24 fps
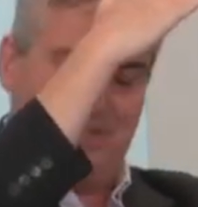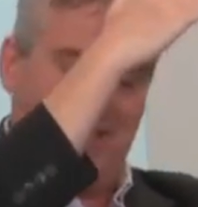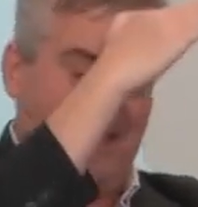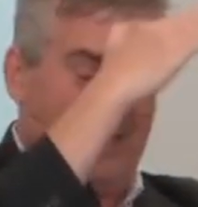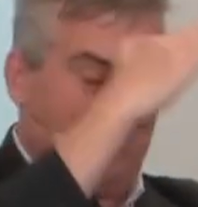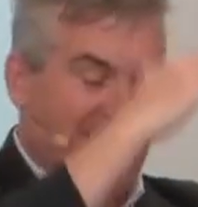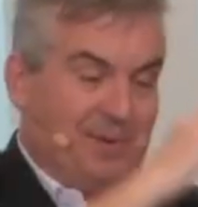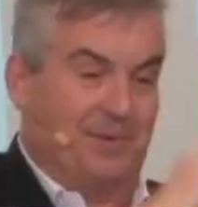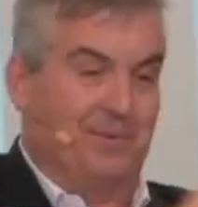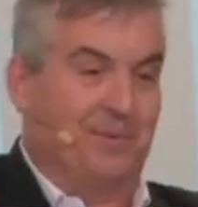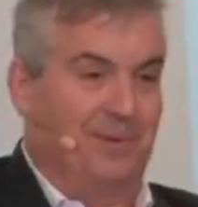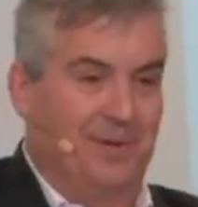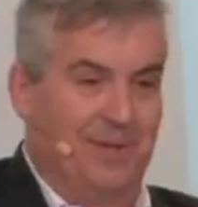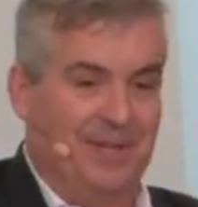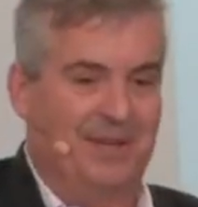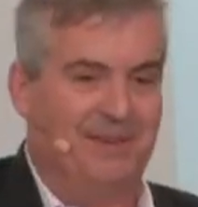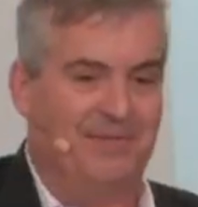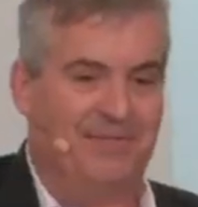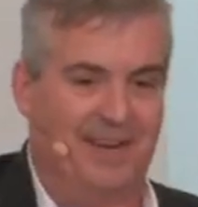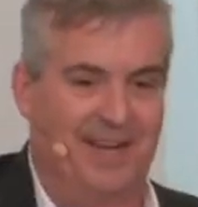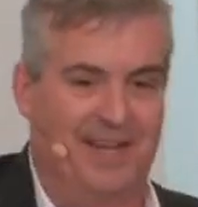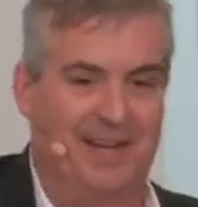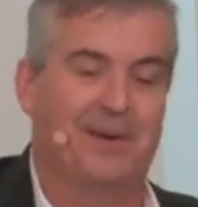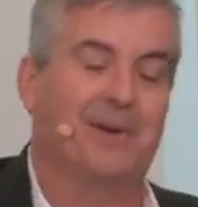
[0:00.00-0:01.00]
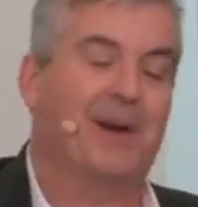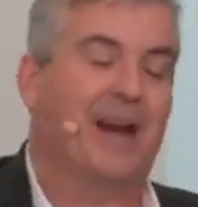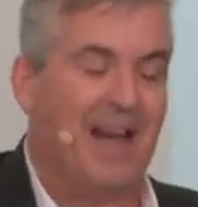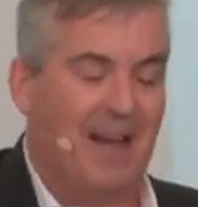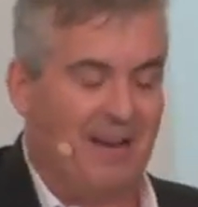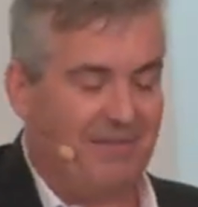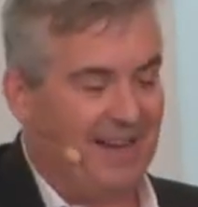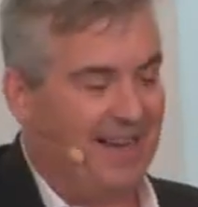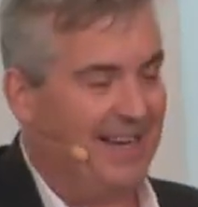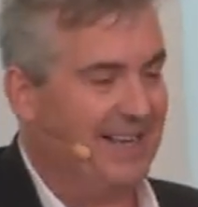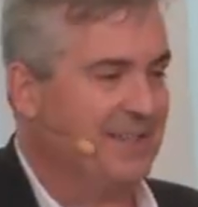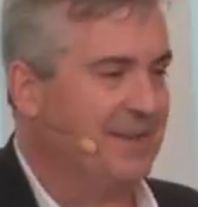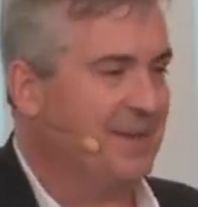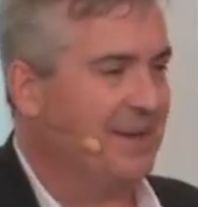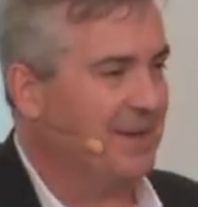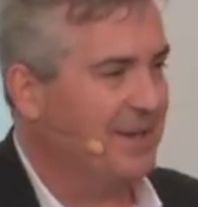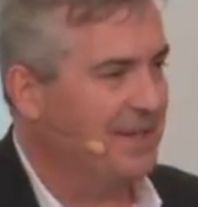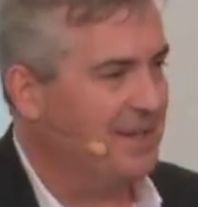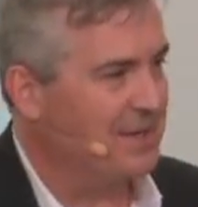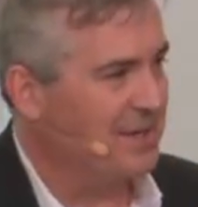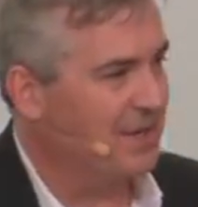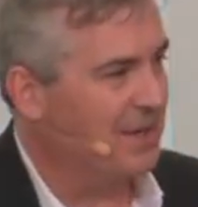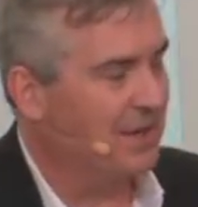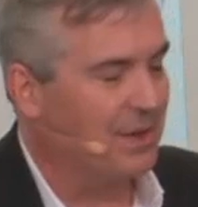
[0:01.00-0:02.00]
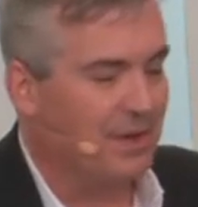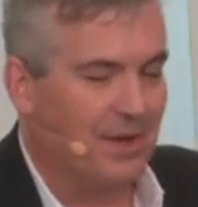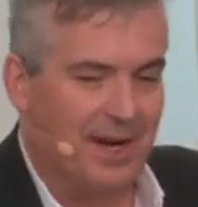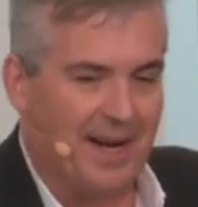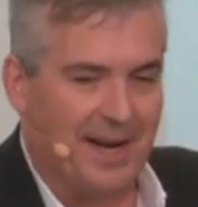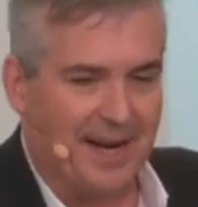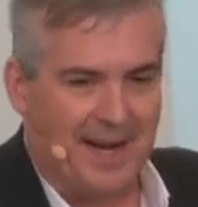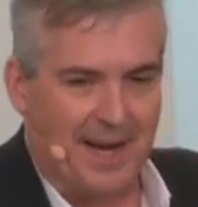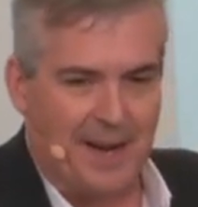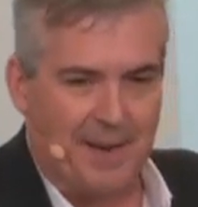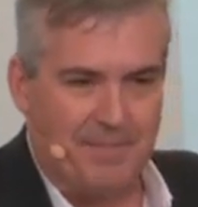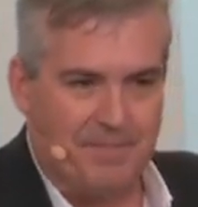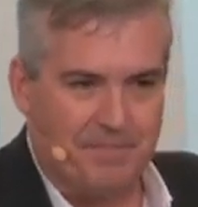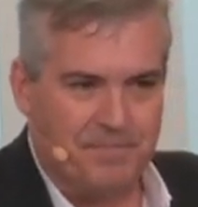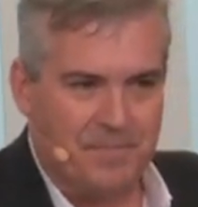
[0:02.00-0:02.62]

a really funny graph. I encourage you to look it up.